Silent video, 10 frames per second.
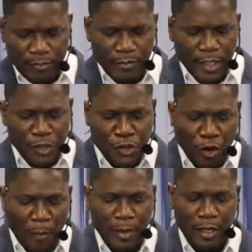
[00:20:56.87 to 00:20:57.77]

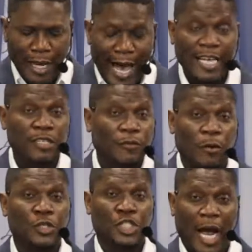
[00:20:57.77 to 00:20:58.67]
stop light from
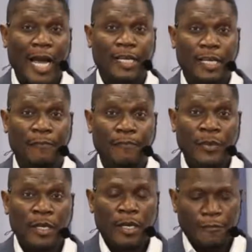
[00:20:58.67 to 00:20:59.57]
shining.
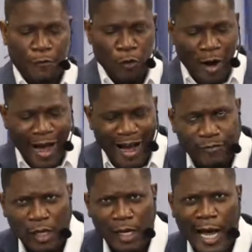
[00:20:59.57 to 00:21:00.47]
If you have the
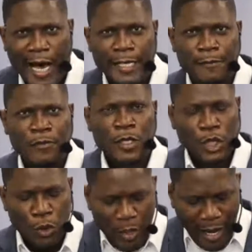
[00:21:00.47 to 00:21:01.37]
light, you will have